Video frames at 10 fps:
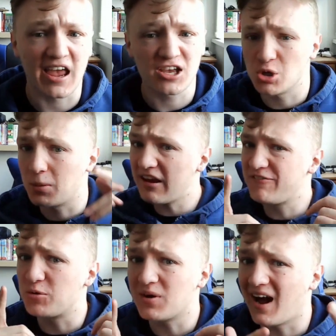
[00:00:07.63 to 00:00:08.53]
so if
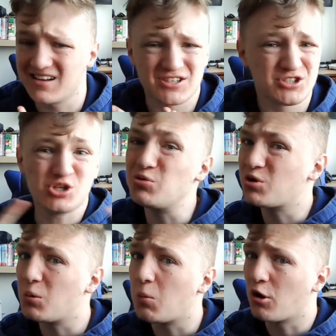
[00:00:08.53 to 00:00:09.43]
you guys do
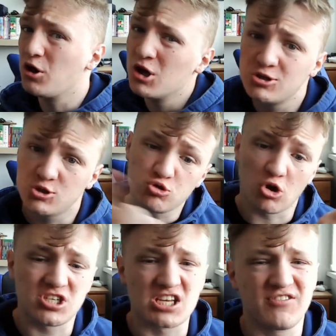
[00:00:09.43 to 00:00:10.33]
go on to enjoy
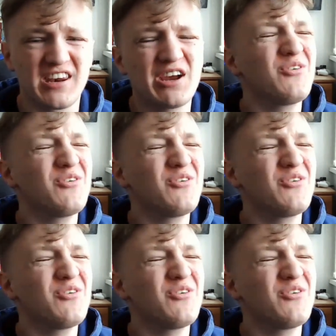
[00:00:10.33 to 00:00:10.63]
today's video,